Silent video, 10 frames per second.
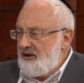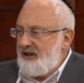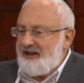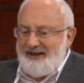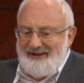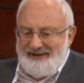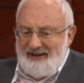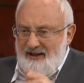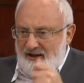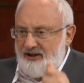On one
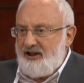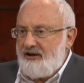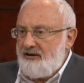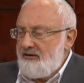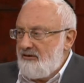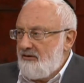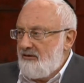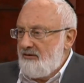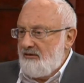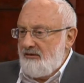hand,
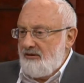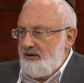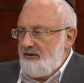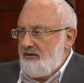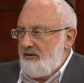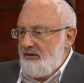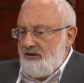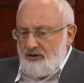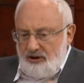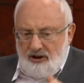this is
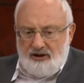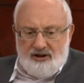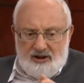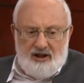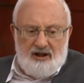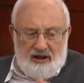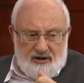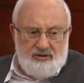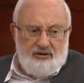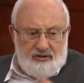called Din in
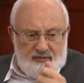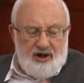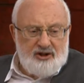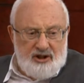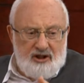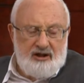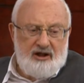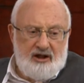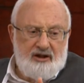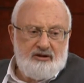me, the
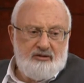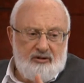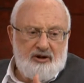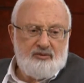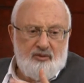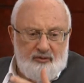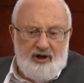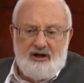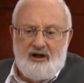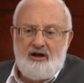judgment, that
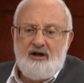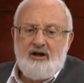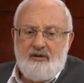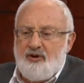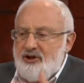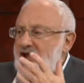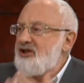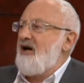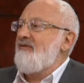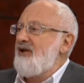she's to do what
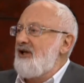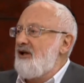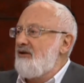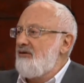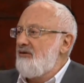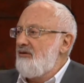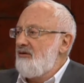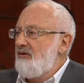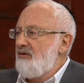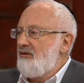I
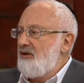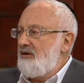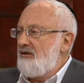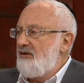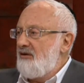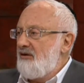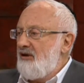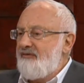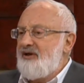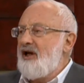demand from her, just
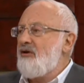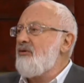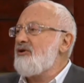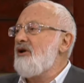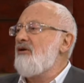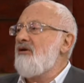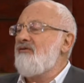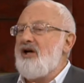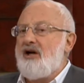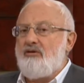like now,
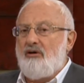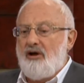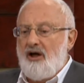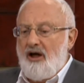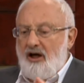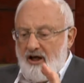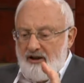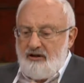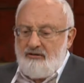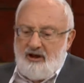let's say,
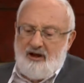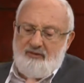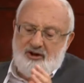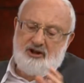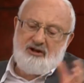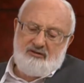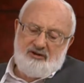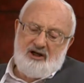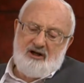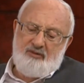before the course, before
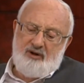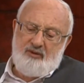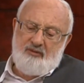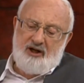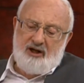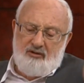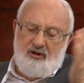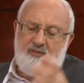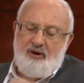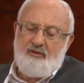everything.
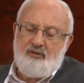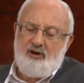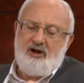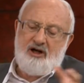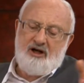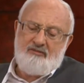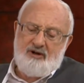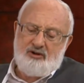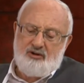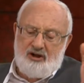I know what I want
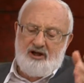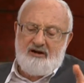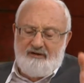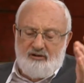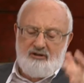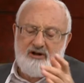to see from her.